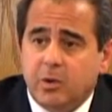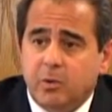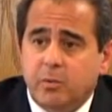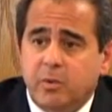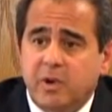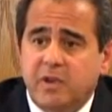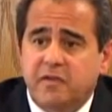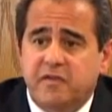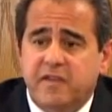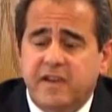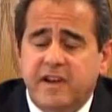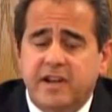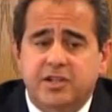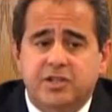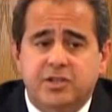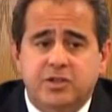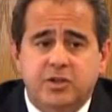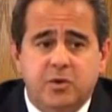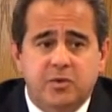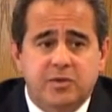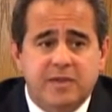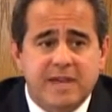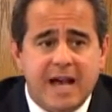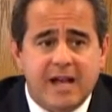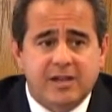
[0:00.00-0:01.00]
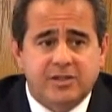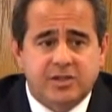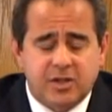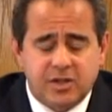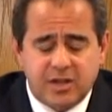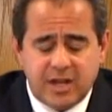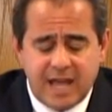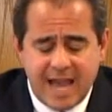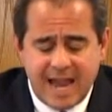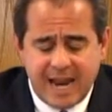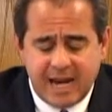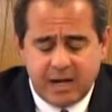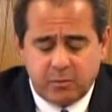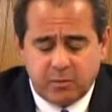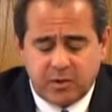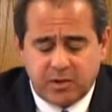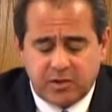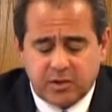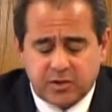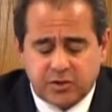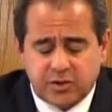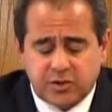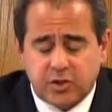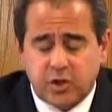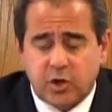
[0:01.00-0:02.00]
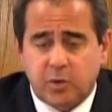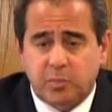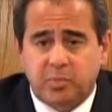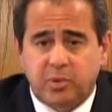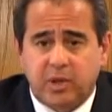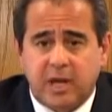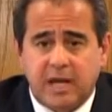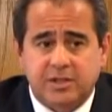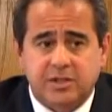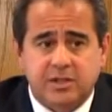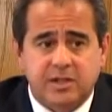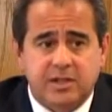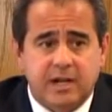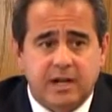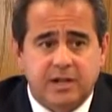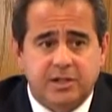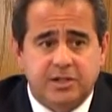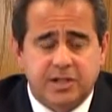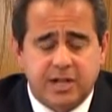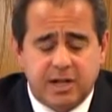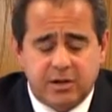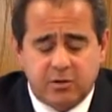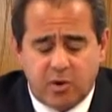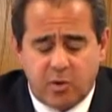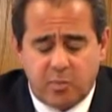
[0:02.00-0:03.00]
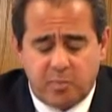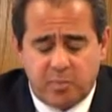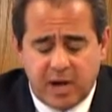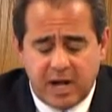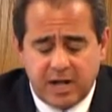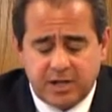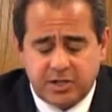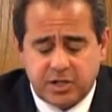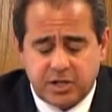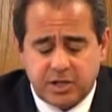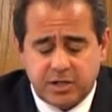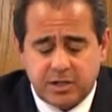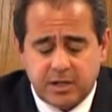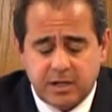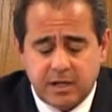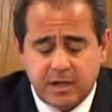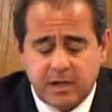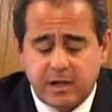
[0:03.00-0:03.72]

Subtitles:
we finished 2009 with a surplus in our general budget